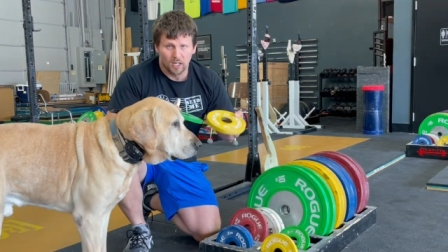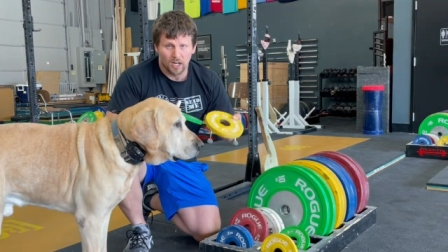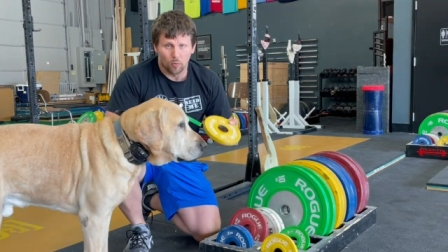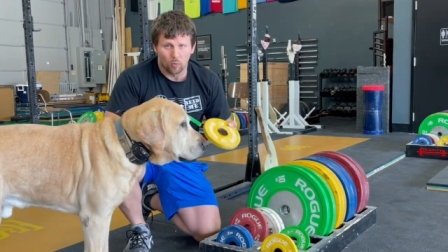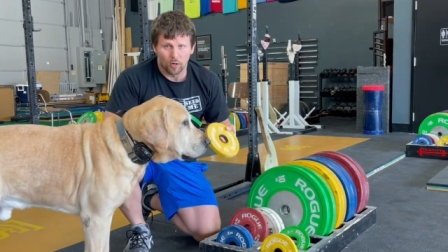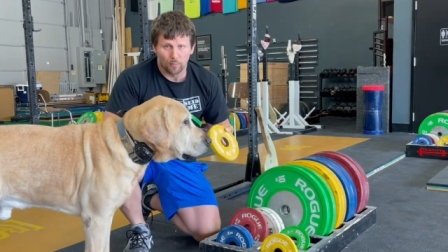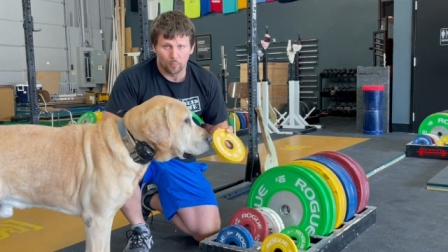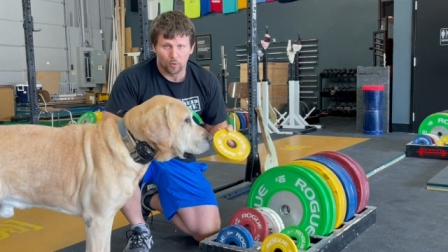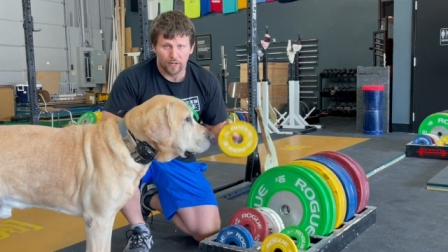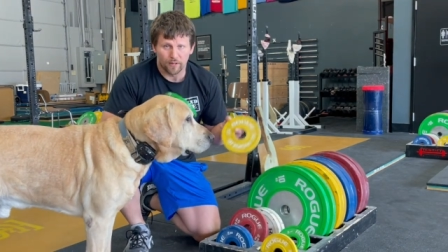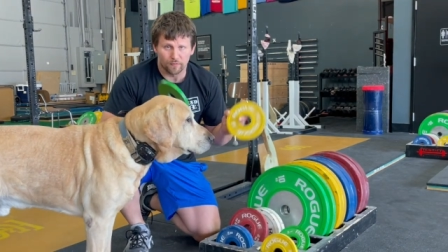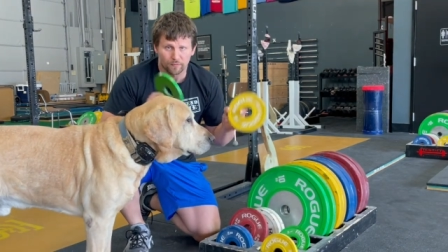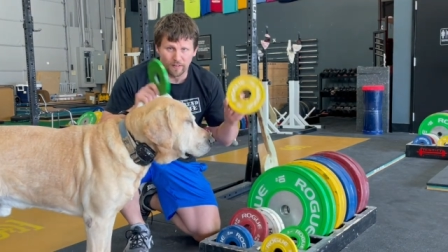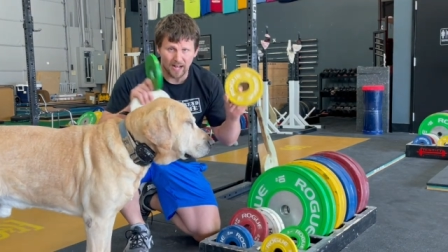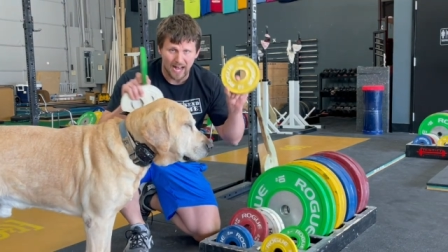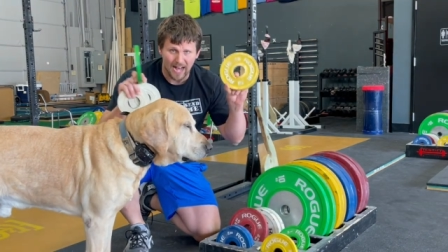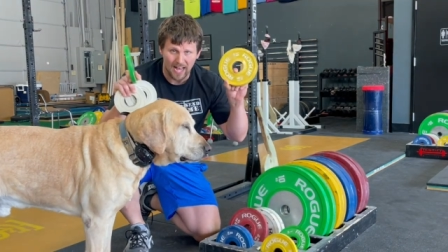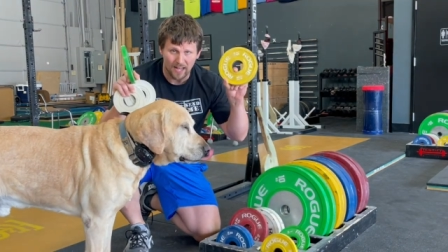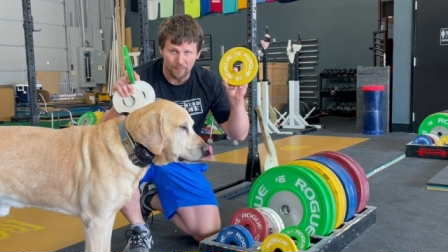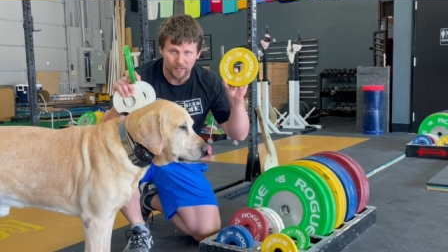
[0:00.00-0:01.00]
a
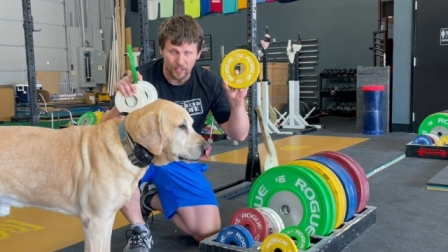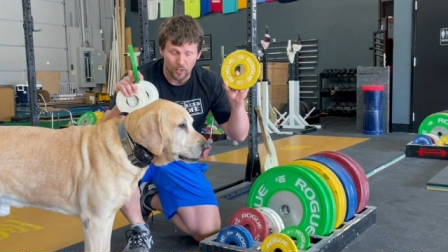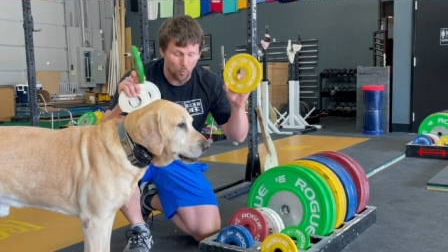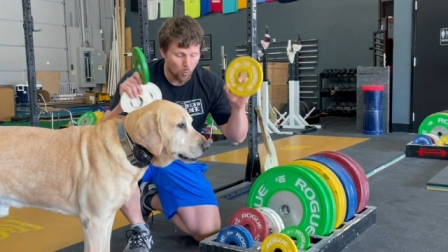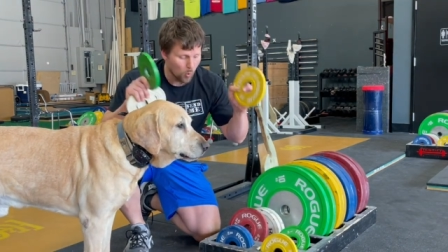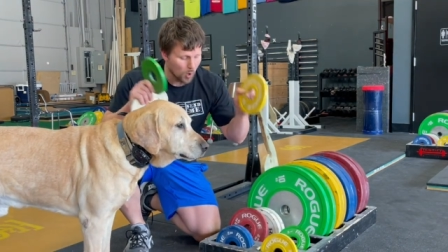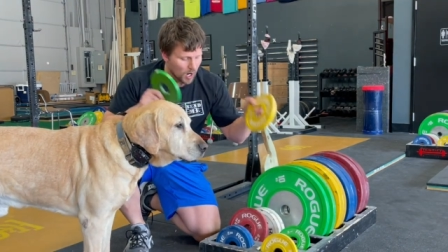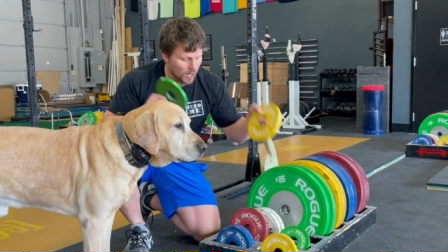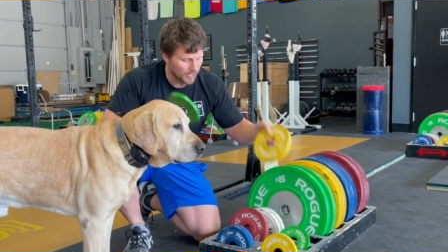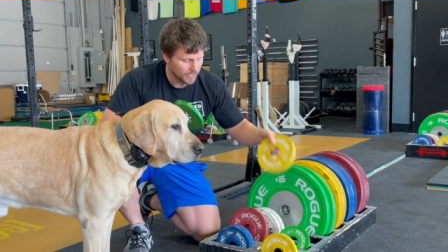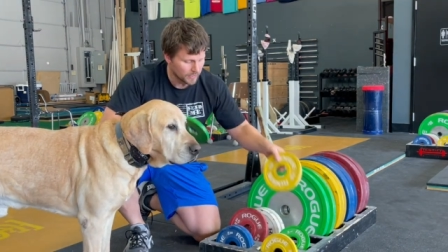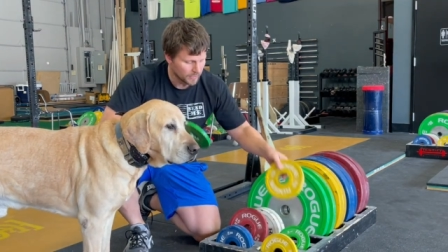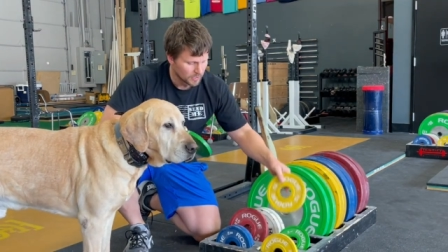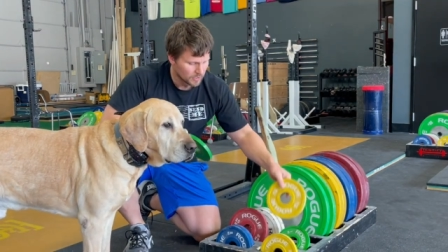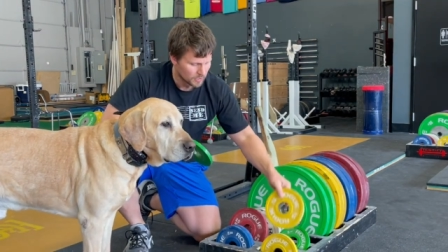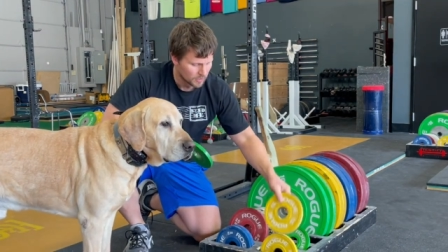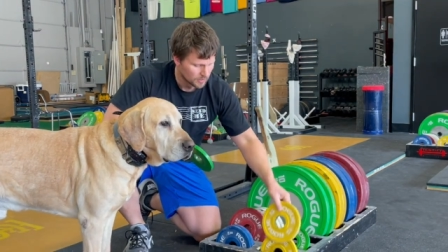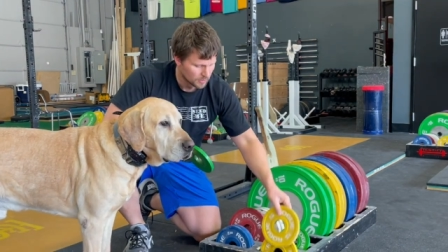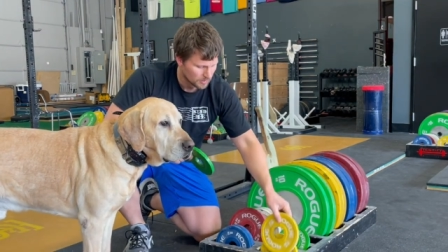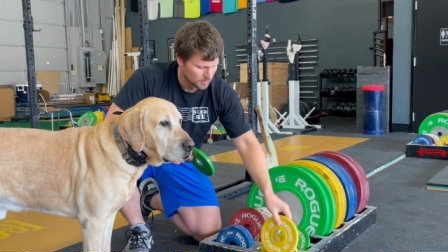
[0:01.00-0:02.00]
1.5 and a
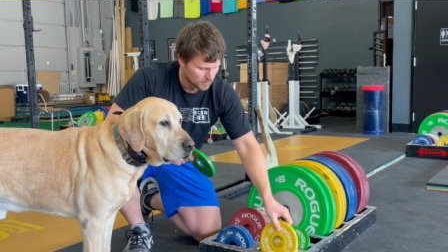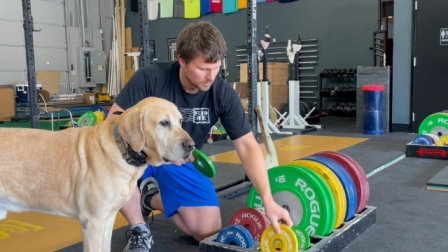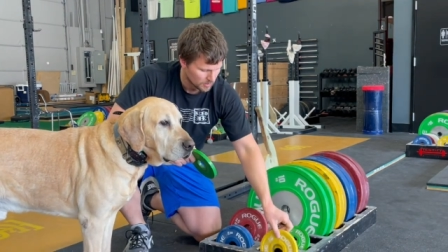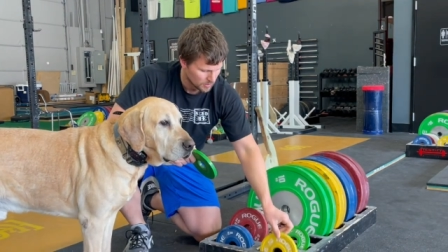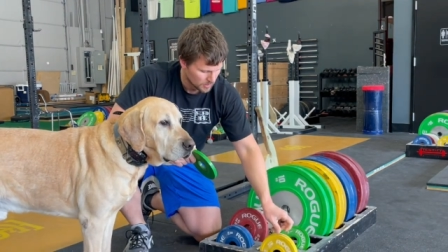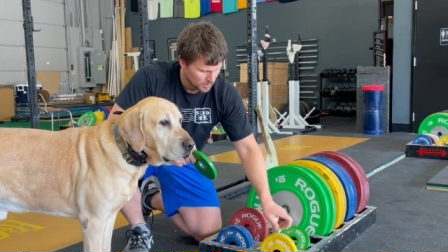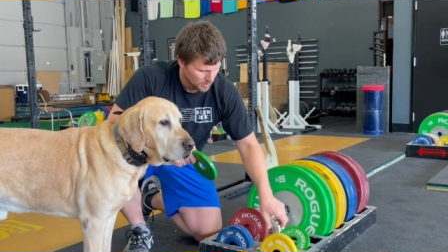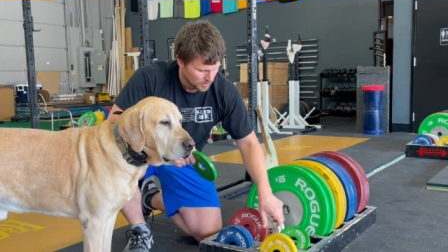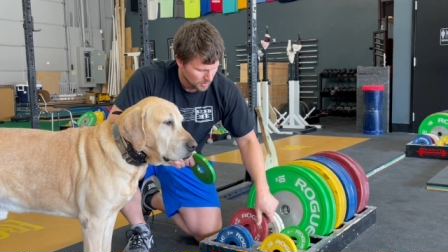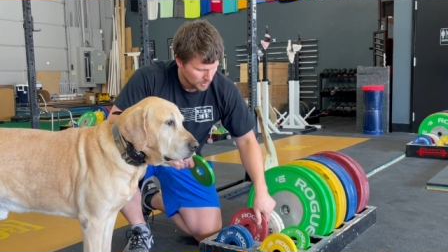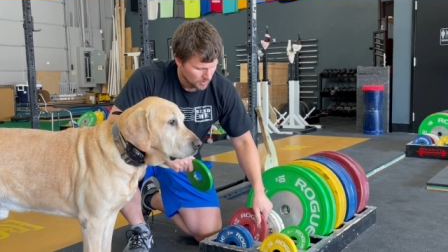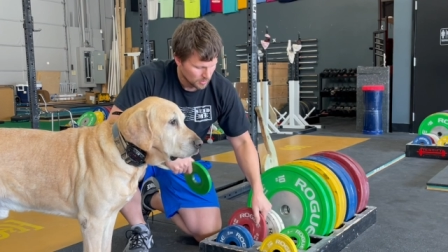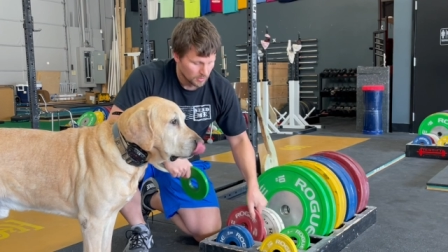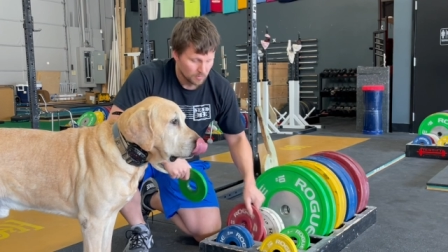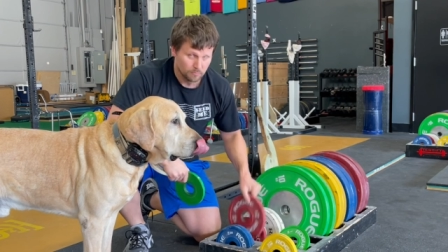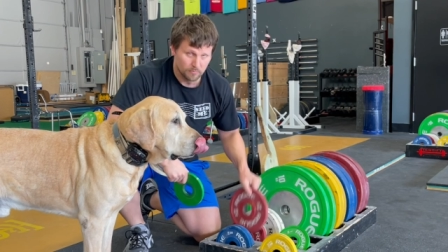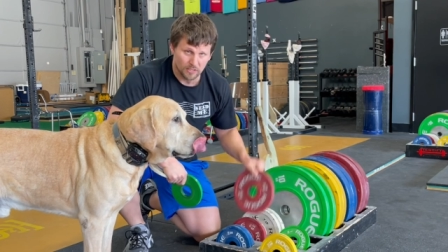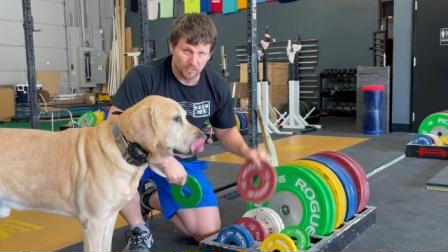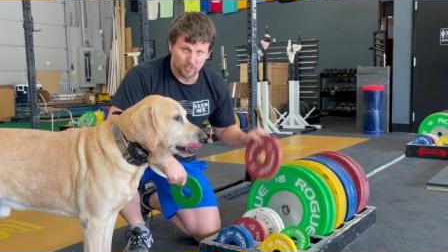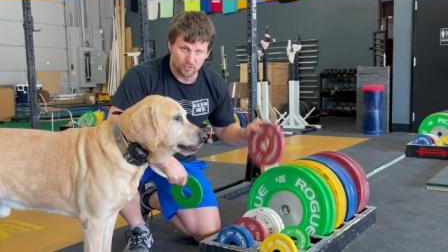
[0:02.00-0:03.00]
one,
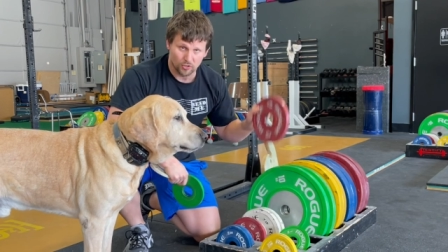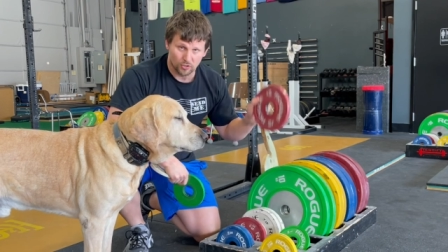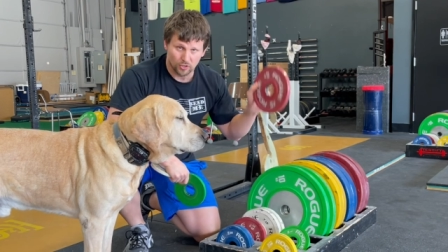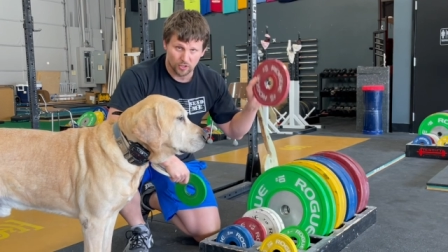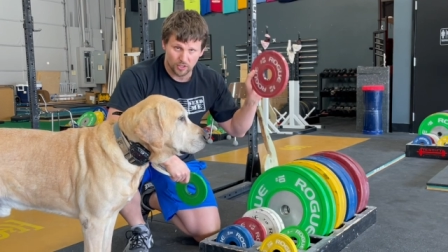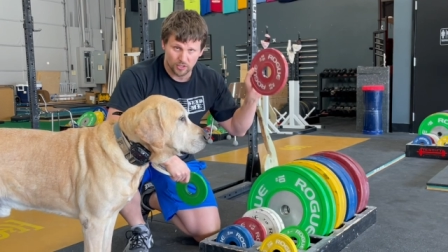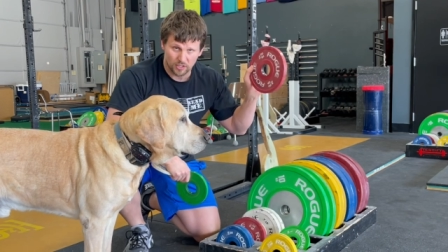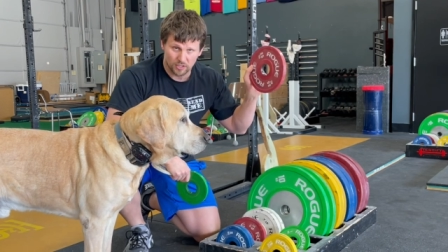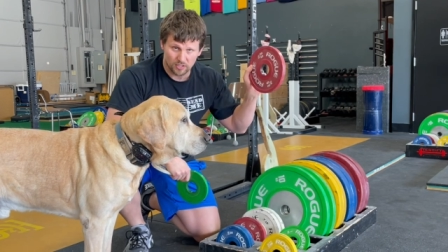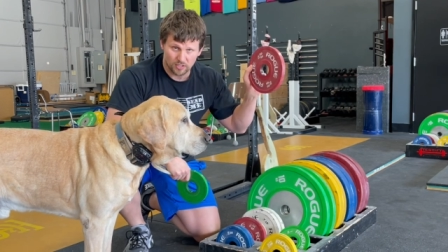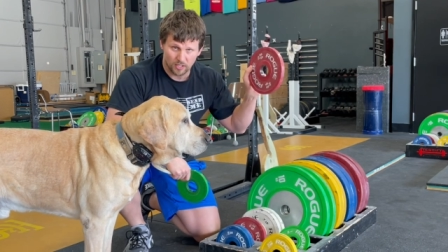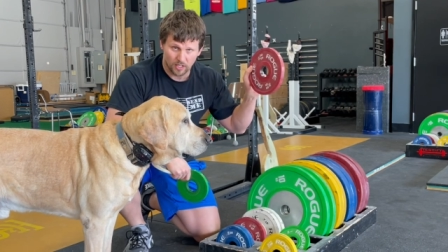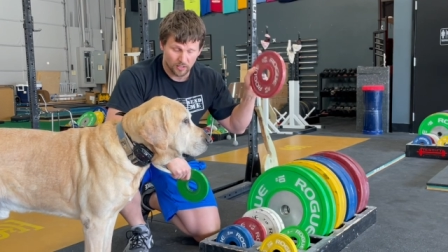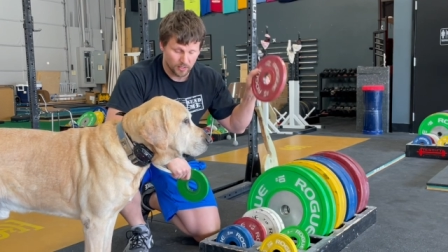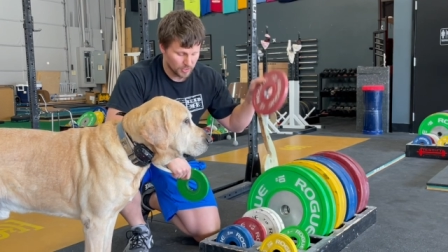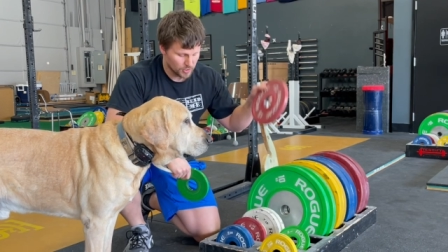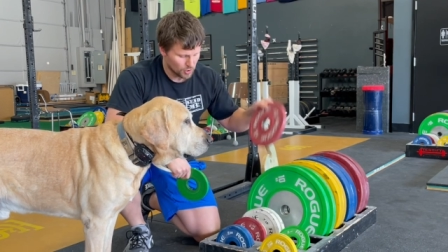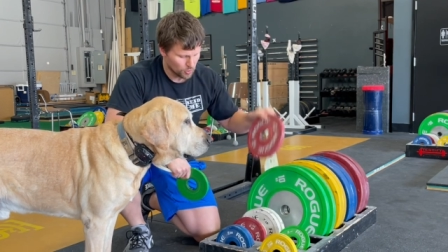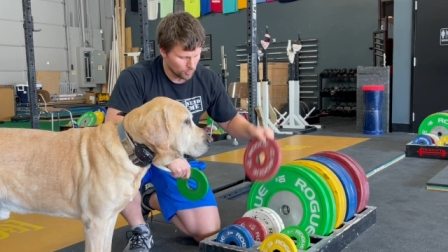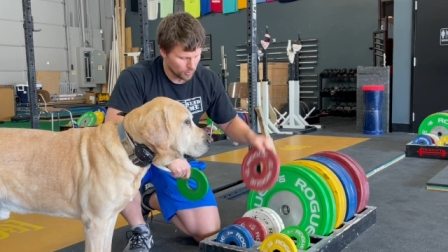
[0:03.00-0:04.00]
because you could have just
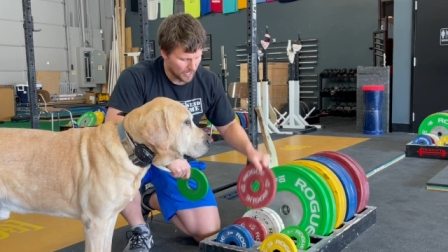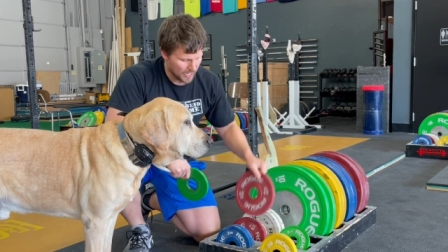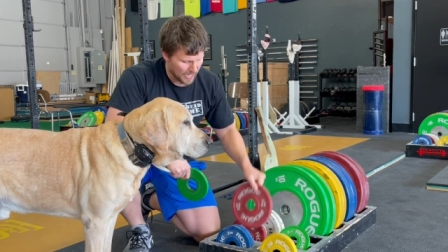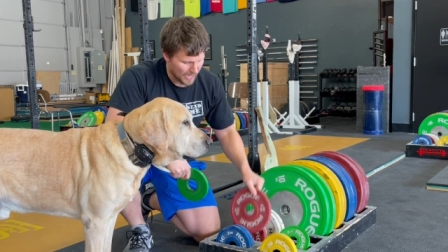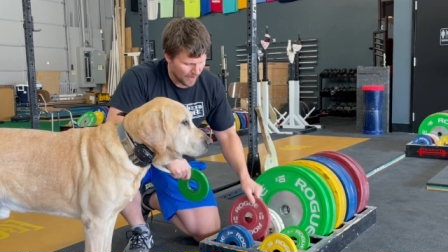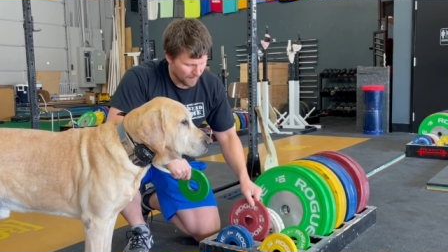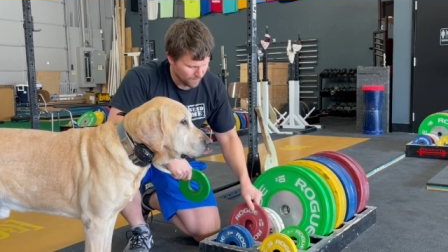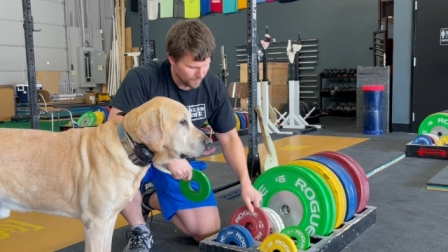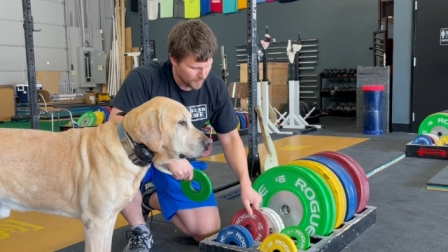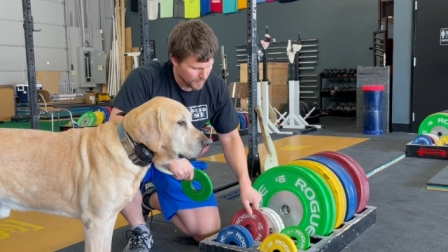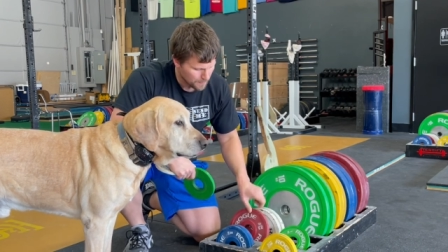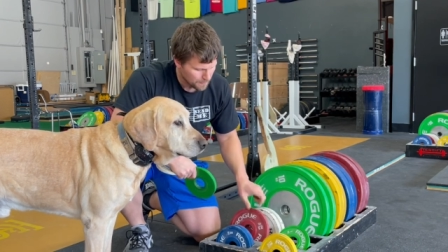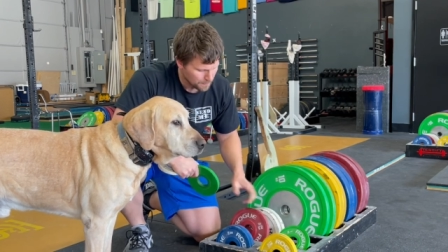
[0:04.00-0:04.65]
done a two and a half.